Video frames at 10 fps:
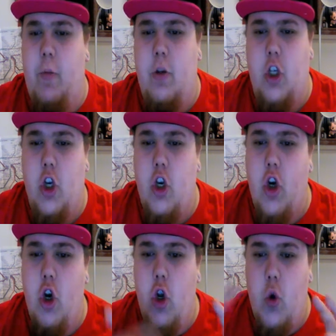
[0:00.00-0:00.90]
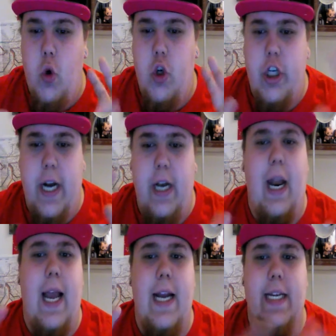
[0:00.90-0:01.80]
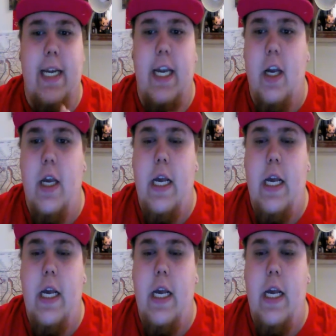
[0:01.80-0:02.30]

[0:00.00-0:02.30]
There's a new channel idea